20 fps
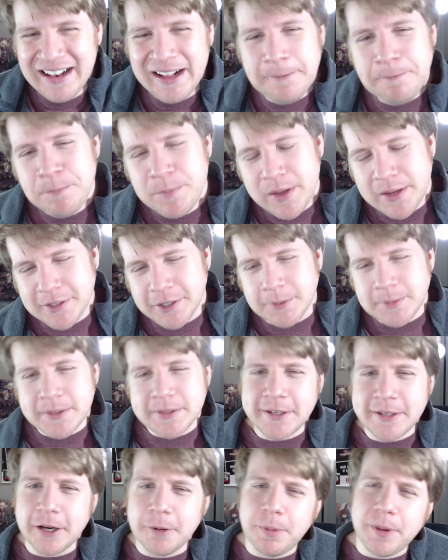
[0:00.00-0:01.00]
In terms of
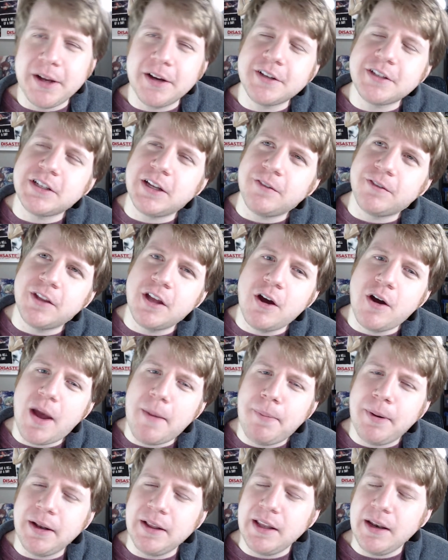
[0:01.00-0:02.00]
single player stuff, though, I
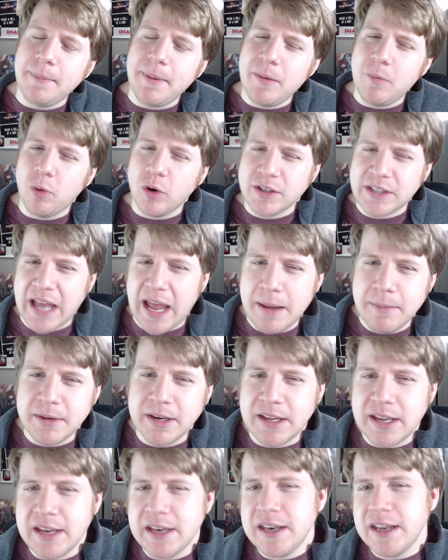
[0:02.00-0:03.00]
put a little bit more time
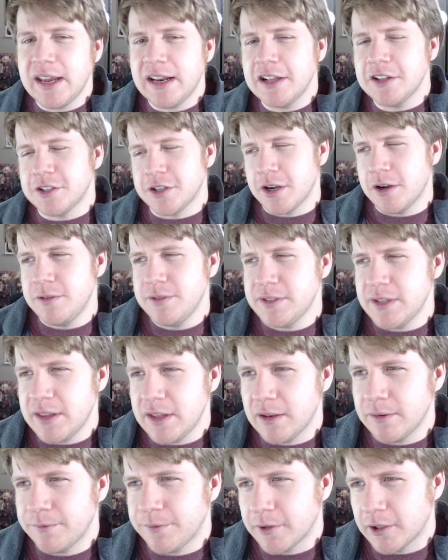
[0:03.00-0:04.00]
into Indiana Jones and the
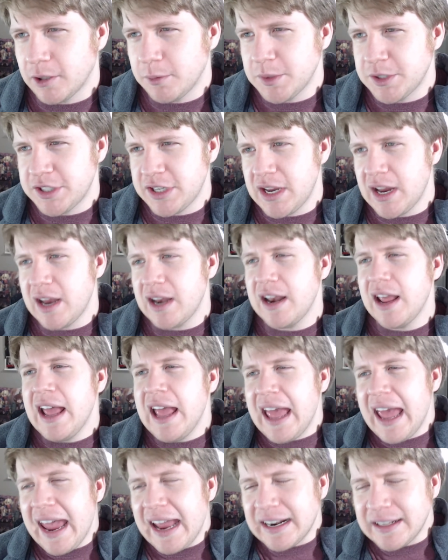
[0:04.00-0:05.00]
Infernal Machine,
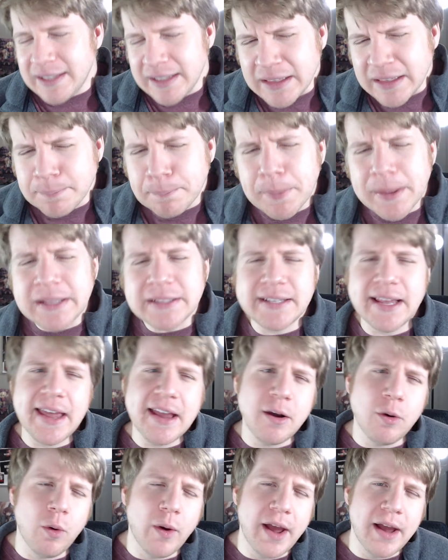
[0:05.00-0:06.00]
and I think the big
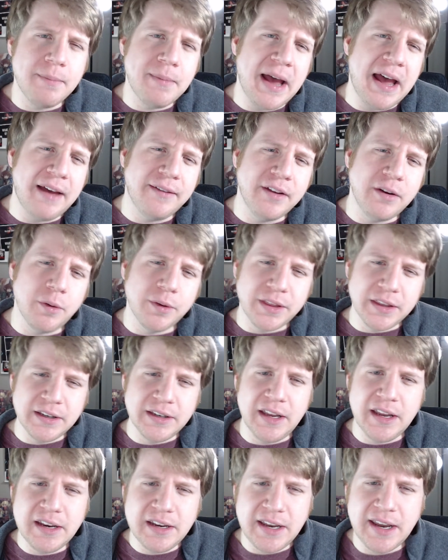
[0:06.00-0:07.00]
takeaway I'm having with
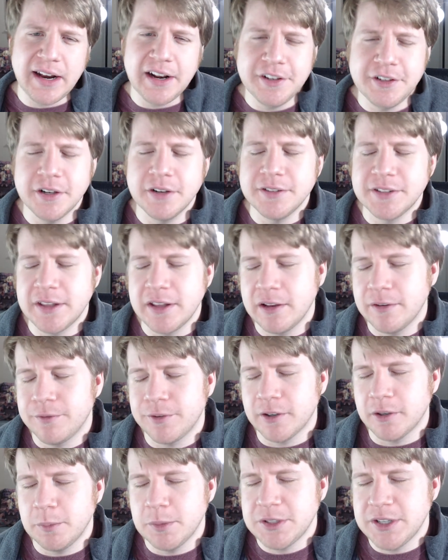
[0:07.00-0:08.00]
Indiana Jones and the
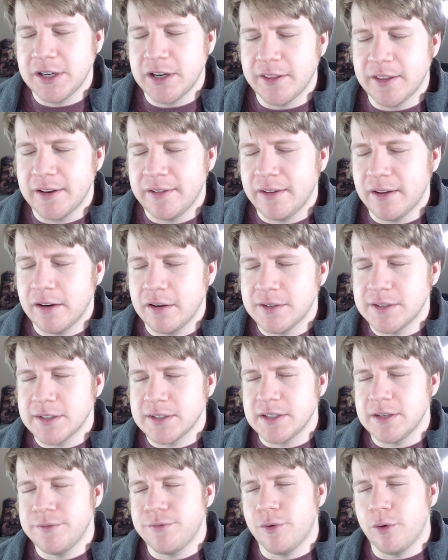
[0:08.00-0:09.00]
Infernal Machine on the Nintendo
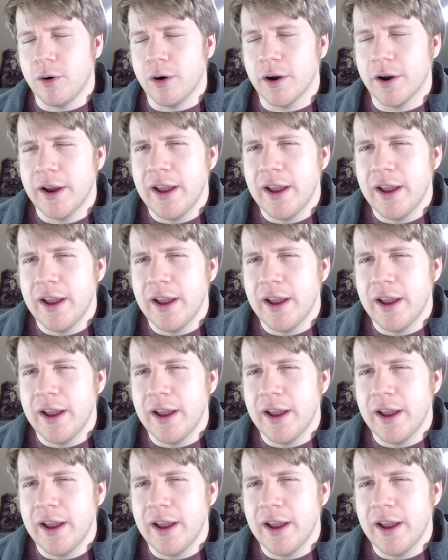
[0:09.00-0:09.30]
64